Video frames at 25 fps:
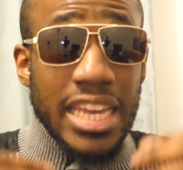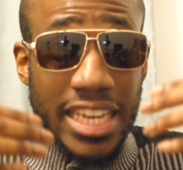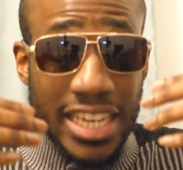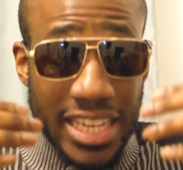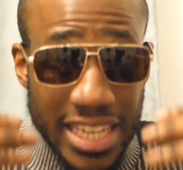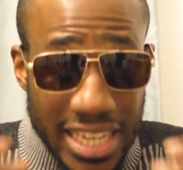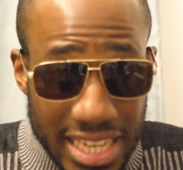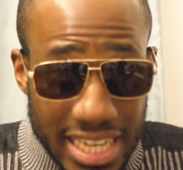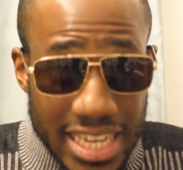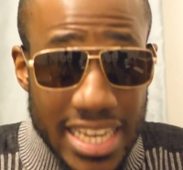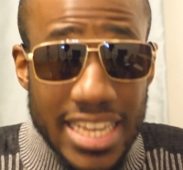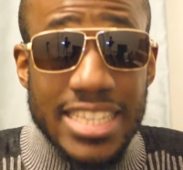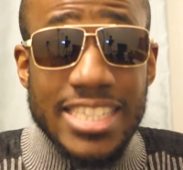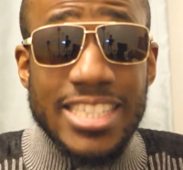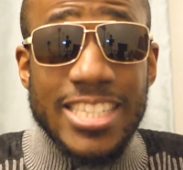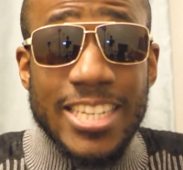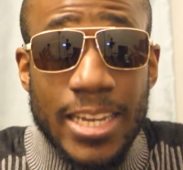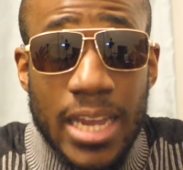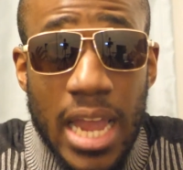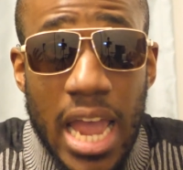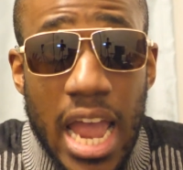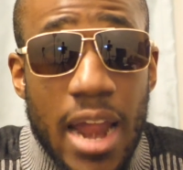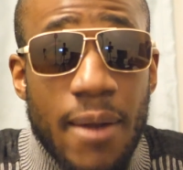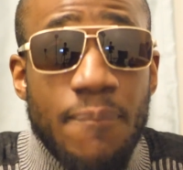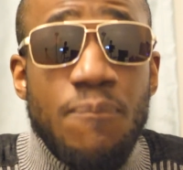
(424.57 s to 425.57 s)
He
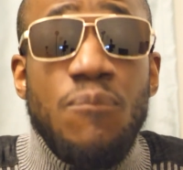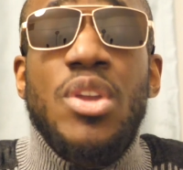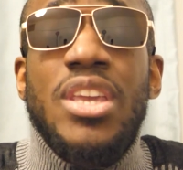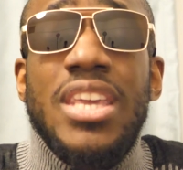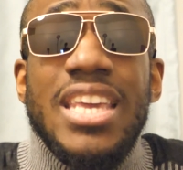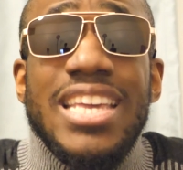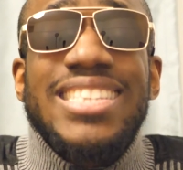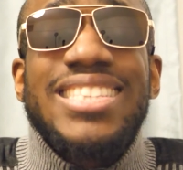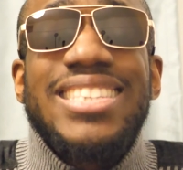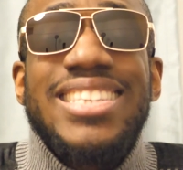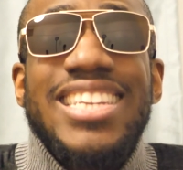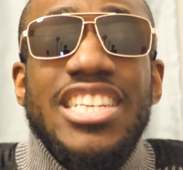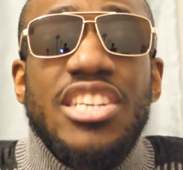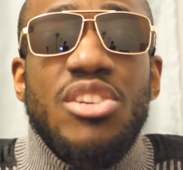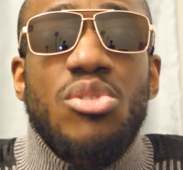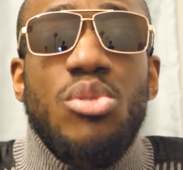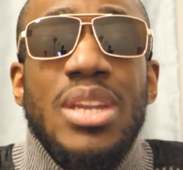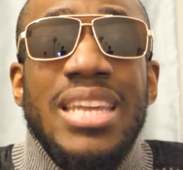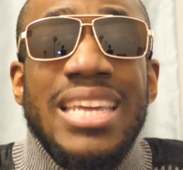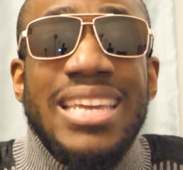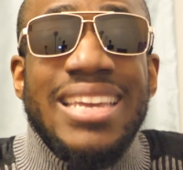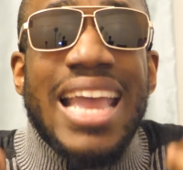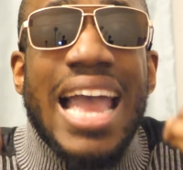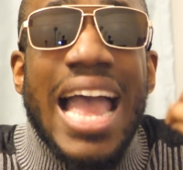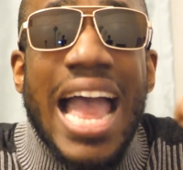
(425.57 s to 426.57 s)
is
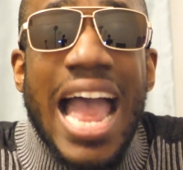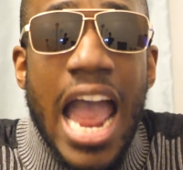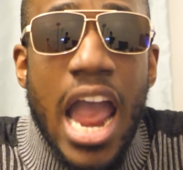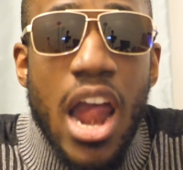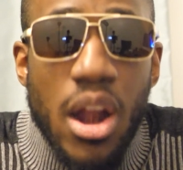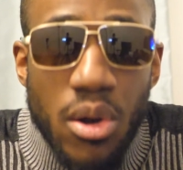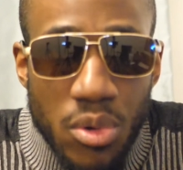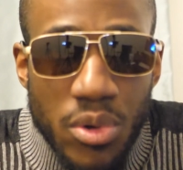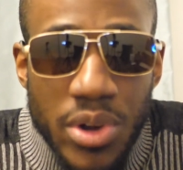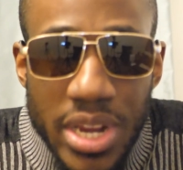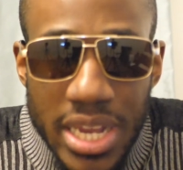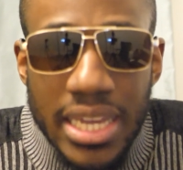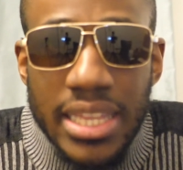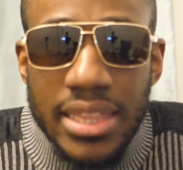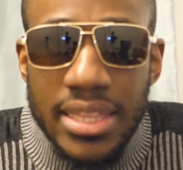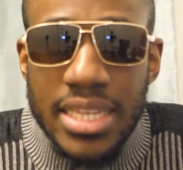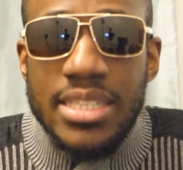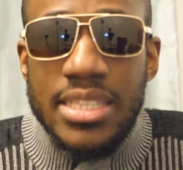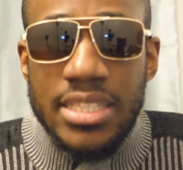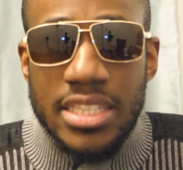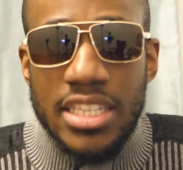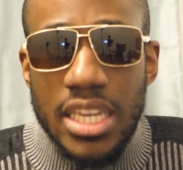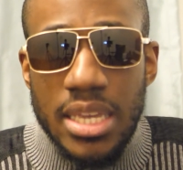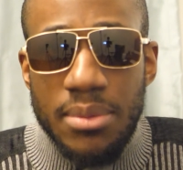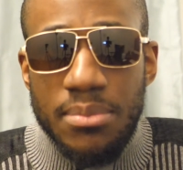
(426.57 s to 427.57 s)
literally carrying
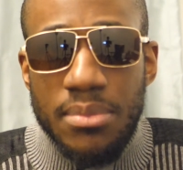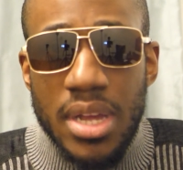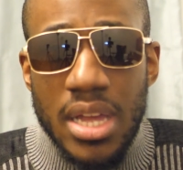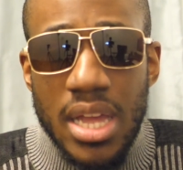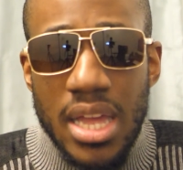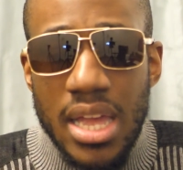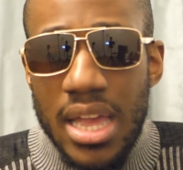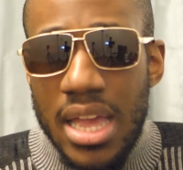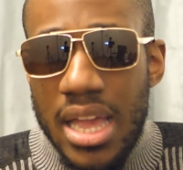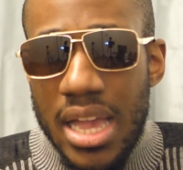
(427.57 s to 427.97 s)
this team.